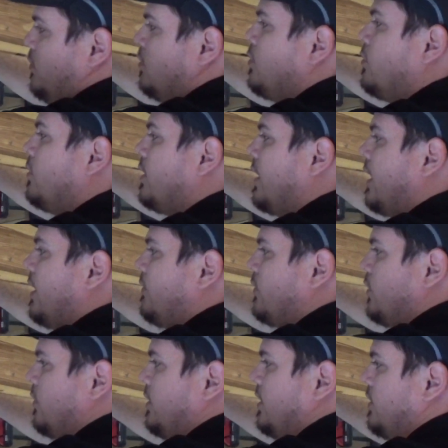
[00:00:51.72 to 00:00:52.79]
2.5 to
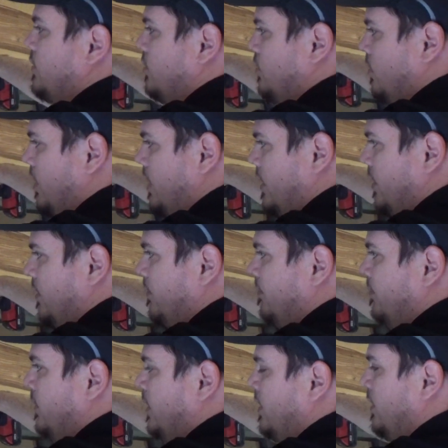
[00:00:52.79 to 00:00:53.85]
3 inches right here.
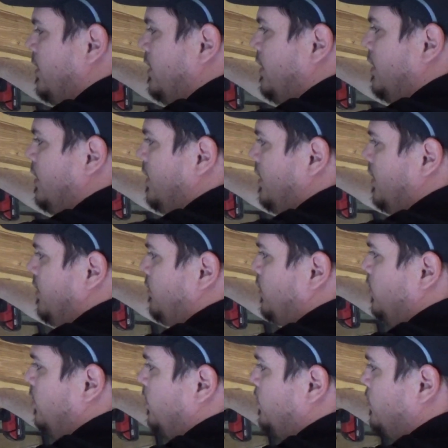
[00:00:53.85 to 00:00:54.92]
If
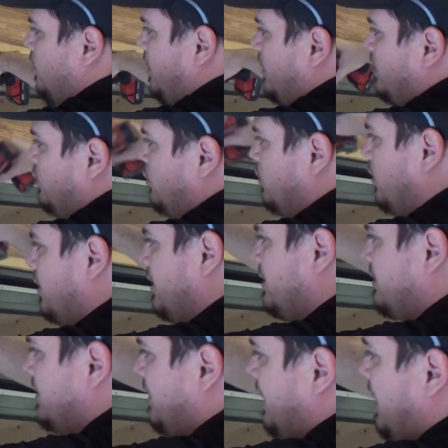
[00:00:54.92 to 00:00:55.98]
you go trying to drill
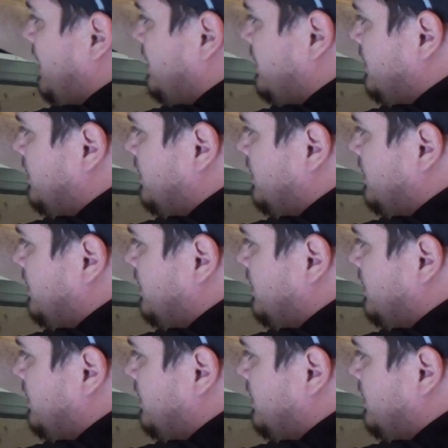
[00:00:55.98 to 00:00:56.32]
into that,